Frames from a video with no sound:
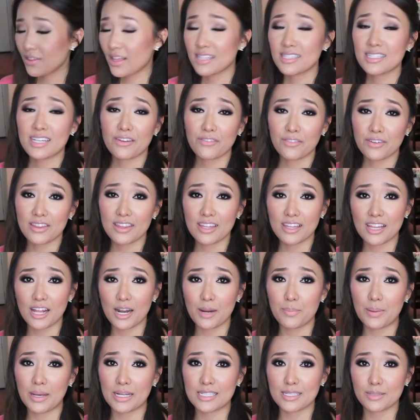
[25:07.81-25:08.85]
that's everything that
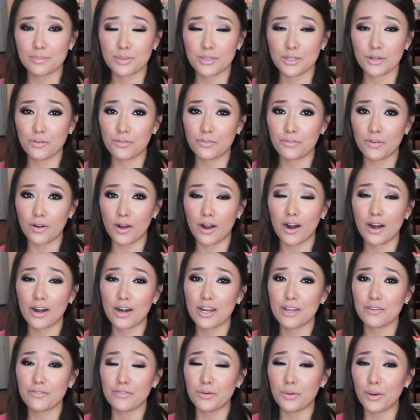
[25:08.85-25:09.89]
I picked up so far.
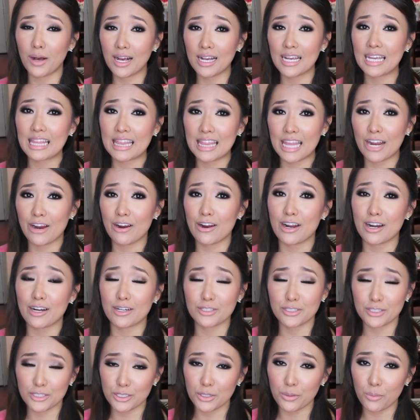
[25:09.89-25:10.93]
If you hung in there and are
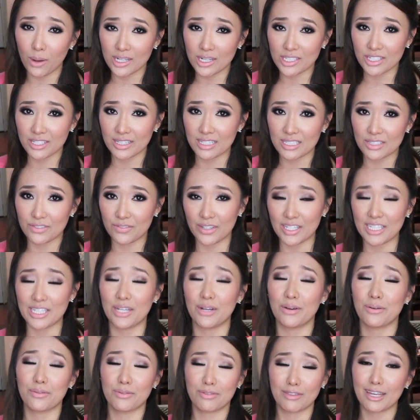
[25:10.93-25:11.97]
still watching this
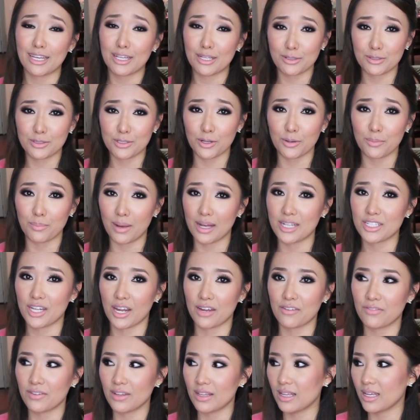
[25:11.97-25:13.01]
video, thank you so much.
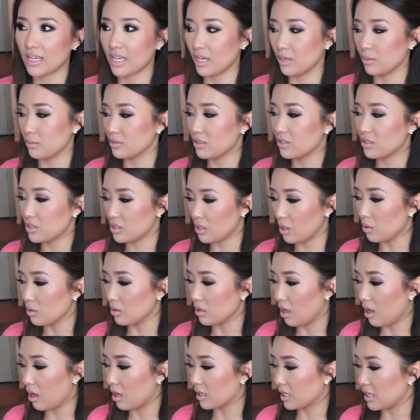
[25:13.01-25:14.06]
I feel like it was so
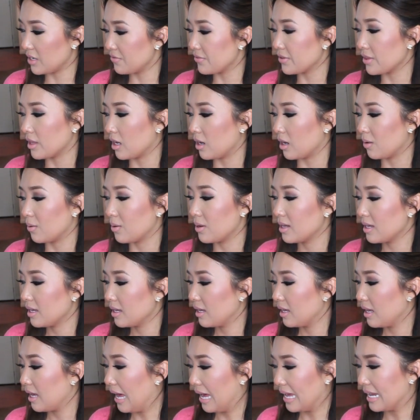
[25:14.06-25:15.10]
long, even though
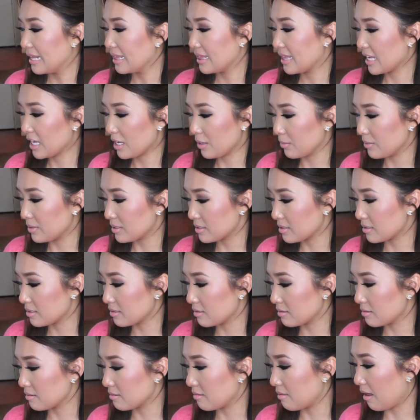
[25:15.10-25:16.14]
I didn't think it was
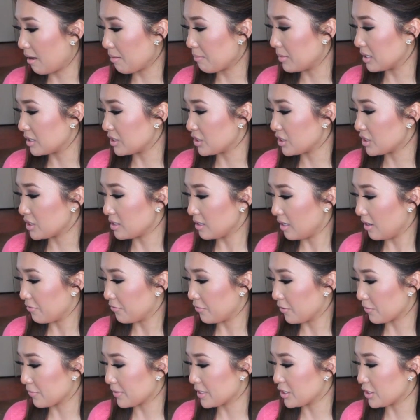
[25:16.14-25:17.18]
that much
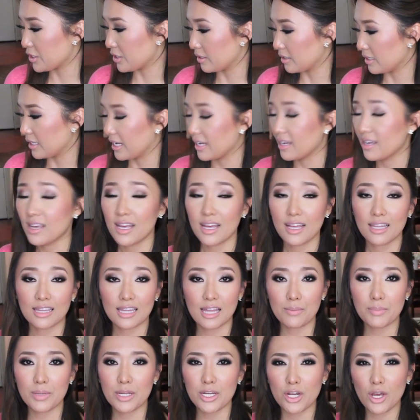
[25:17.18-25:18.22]
stuff originally.
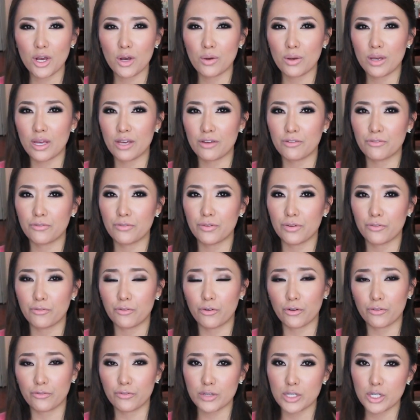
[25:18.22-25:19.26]
Let me know if
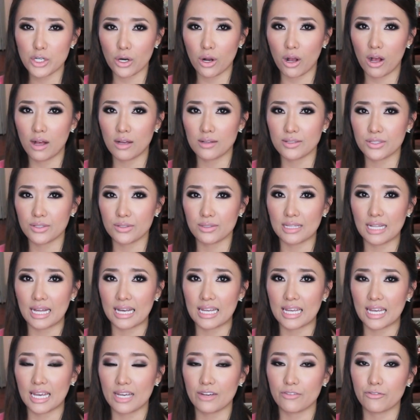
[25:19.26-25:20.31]
for future hauls you'd
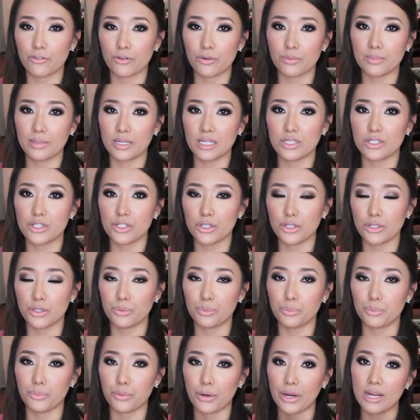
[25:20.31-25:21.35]
like it for me
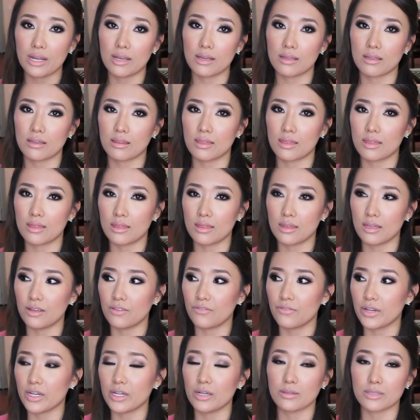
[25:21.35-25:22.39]
to break the
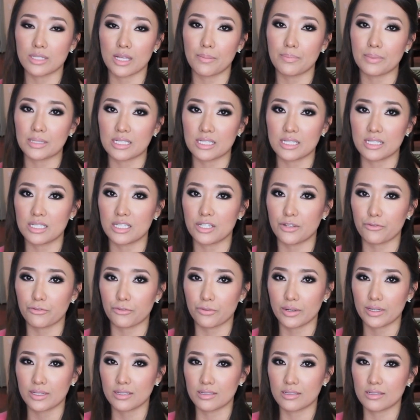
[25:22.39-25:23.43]
videos up into
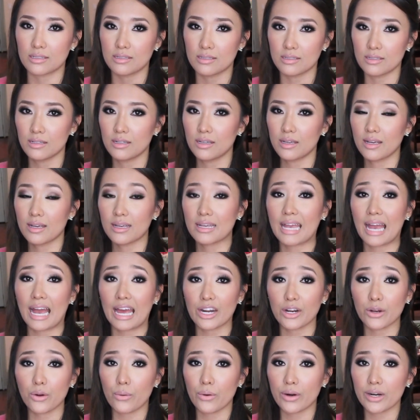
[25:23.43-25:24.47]
different
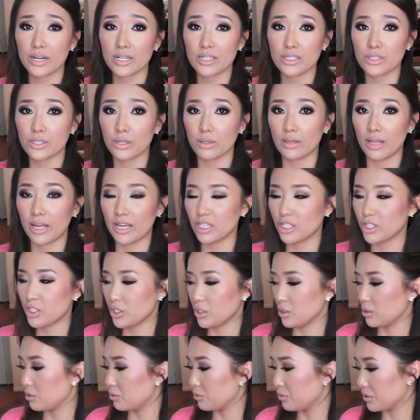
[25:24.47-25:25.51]
categories. So like
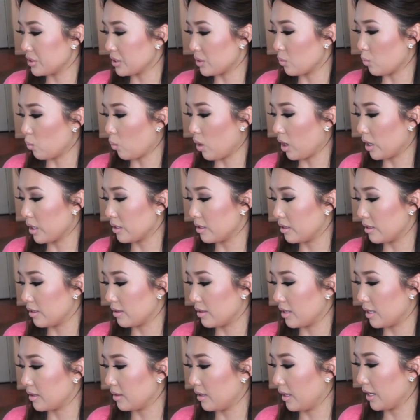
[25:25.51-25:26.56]
shoes in one
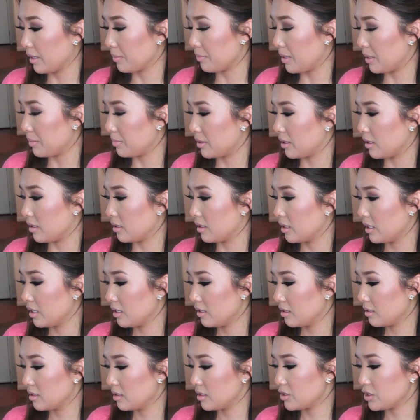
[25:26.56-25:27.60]
and then like maybe
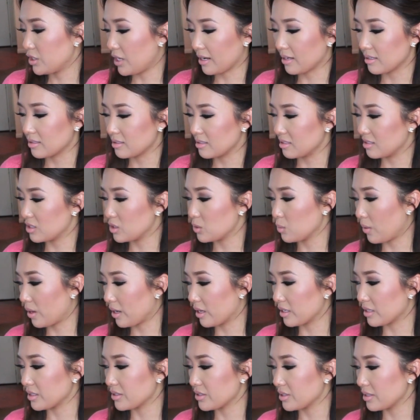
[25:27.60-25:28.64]
jackets and
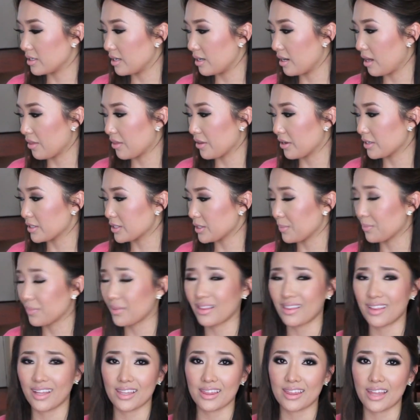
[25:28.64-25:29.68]
sweaters in another or
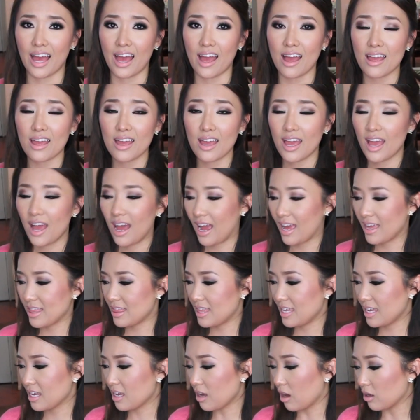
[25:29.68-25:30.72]
something like that. I
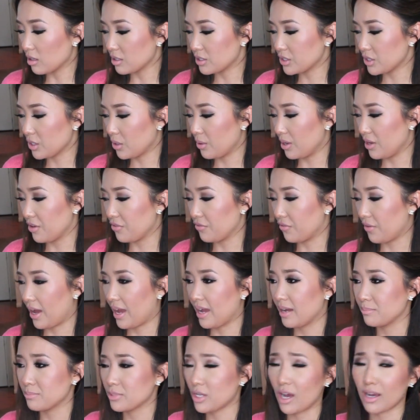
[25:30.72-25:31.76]
think also if
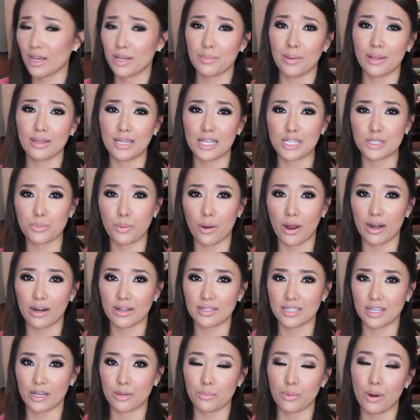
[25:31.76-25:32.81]
I'm talking about less
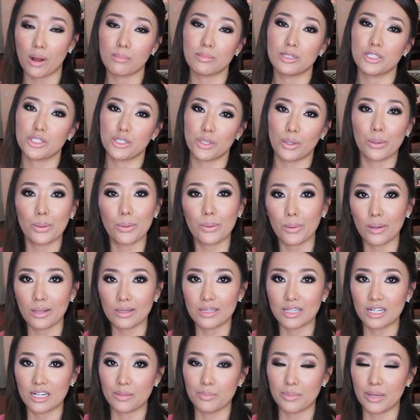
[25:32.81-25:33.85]
products, I can probably show you a
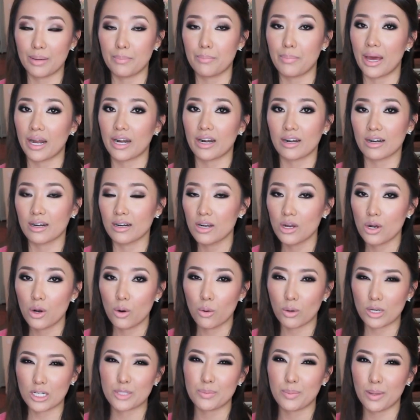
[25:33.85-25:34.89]
little bit better
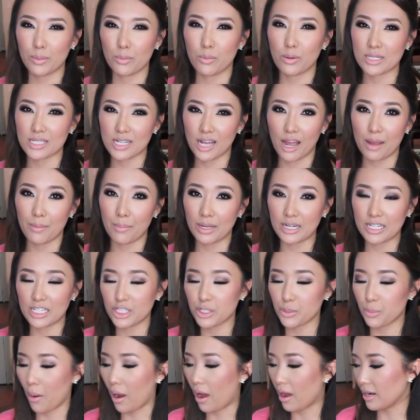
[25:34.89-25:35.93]
or spend more time on
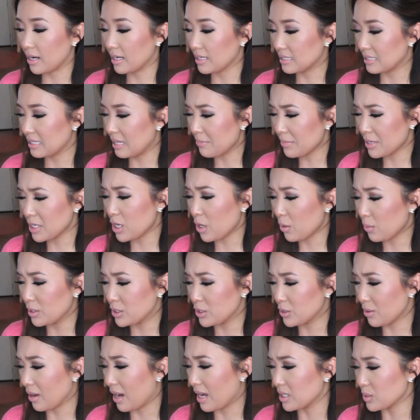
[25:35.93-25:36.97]
each product. Let me know what
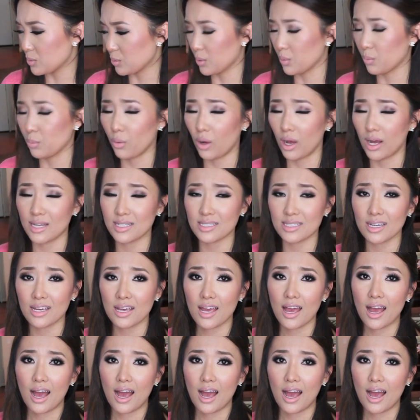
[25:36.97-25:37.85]
you guys would want.